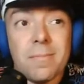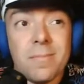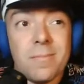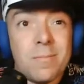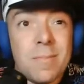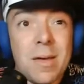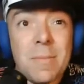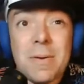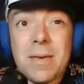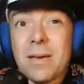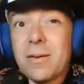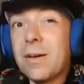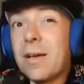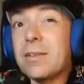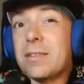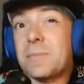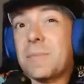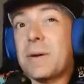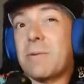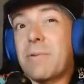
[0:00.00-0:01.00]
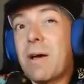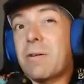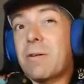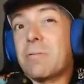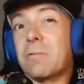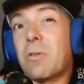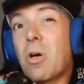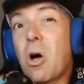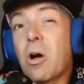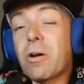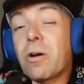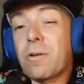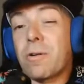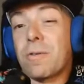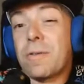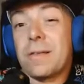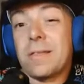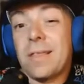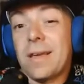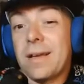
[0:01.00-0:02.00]
Maybe it's been around
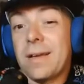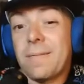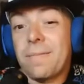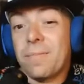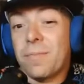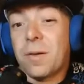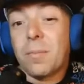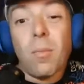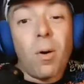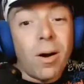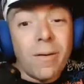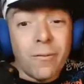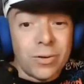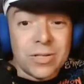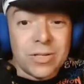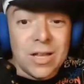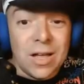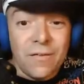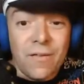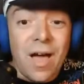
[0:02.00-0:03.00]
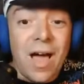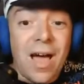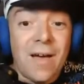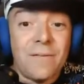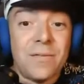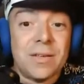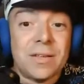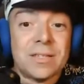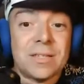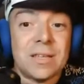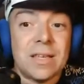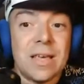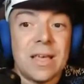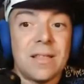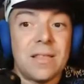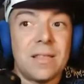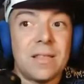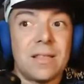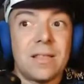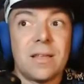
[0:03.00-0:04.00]
longer than like the Marvel stuff,
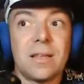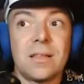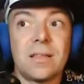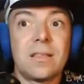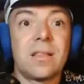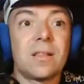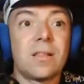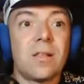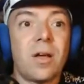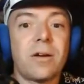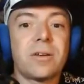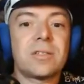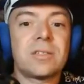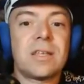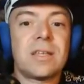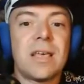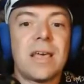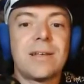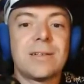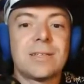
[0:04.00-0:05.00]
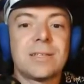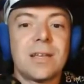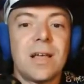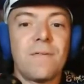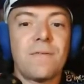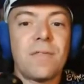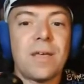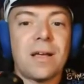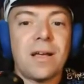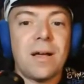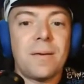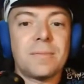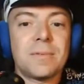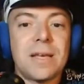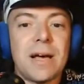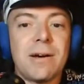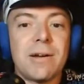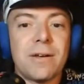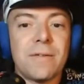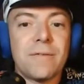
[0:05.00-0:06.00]
obviously, and the large scale stuff that
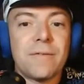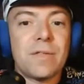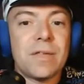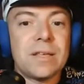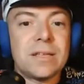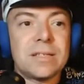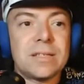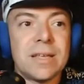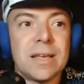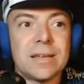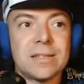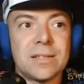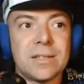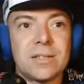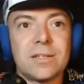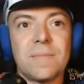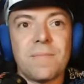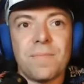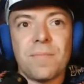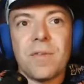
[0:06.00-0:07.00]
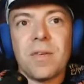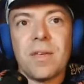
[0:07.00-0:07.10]
comes out of these things.